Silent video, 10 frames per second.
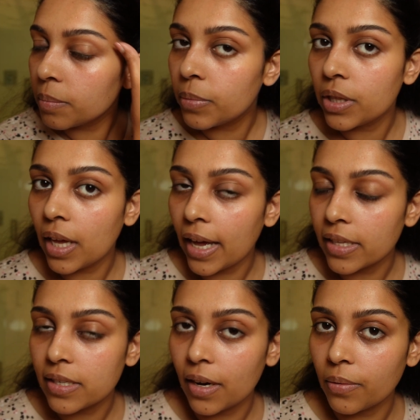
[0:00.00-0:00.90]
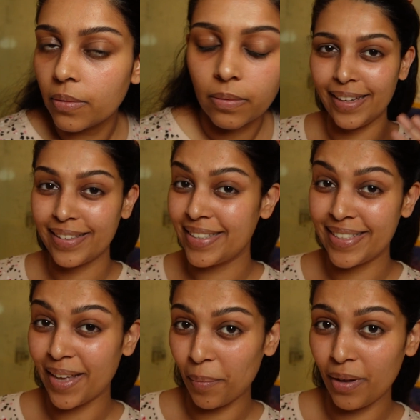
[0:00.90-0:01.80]
put the hairs down. It's
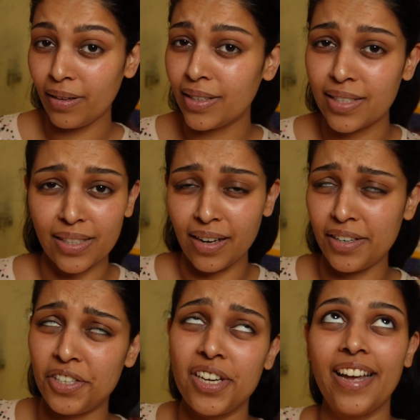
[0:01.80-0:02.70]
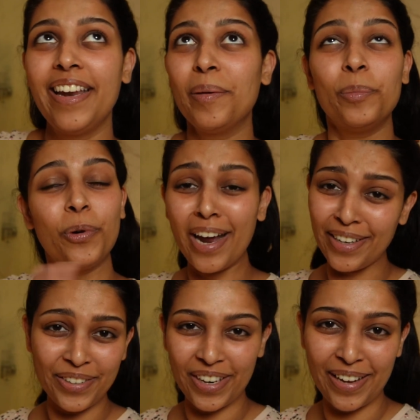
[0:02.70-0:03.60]
summer, the sun is shining
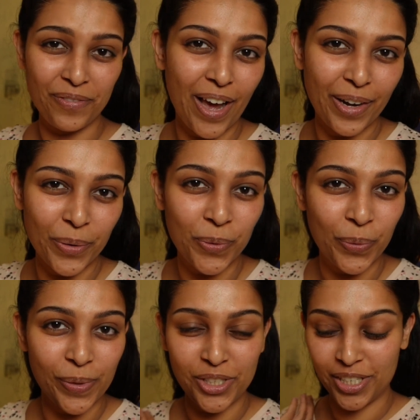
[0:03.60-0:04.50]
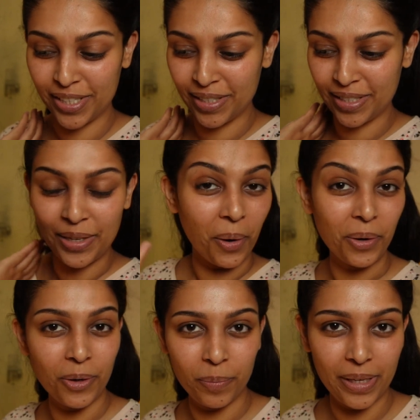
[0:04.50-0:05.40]
bright today in Vancouver, which is not
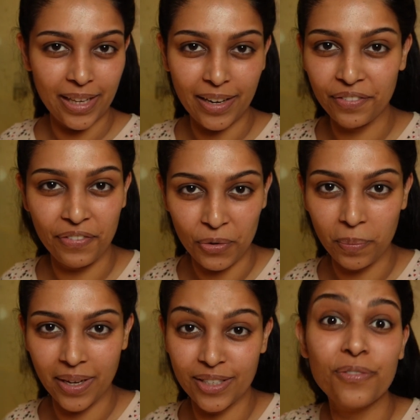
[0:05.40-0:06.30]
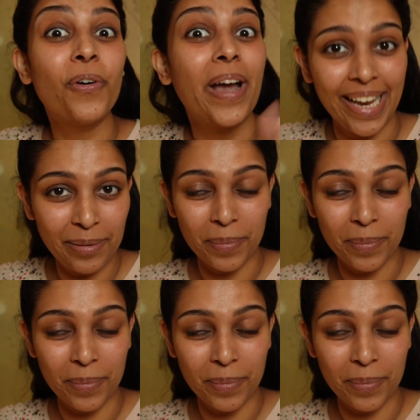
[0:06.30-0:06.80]
going to be there in a few months, for 8